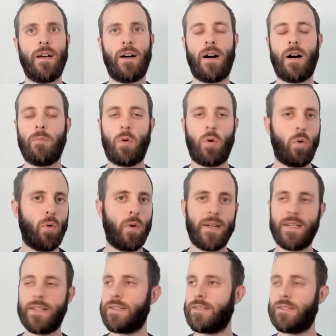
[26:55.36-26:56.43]
I'm
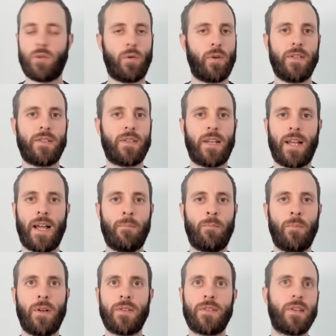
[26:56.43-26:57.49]
always talking to the
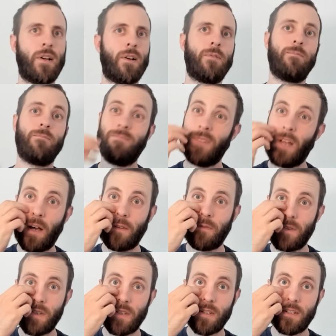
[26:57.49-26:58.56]
camera. So no,
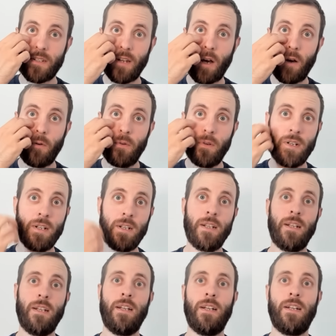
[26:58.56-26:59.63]
there's just no
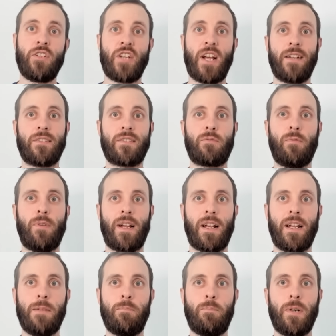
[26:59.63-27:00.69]
chance
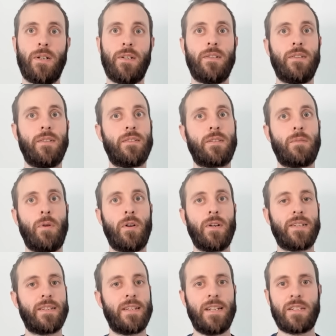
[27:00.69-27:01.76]
really. But to be
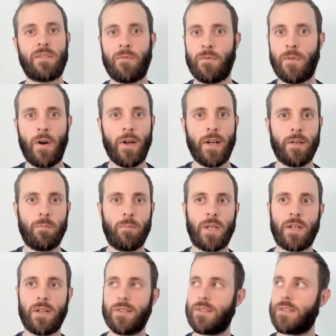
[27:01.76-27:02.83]
honest, it's fine
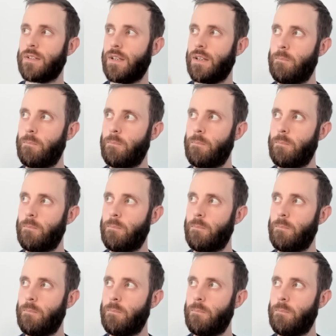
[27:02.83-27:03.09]
because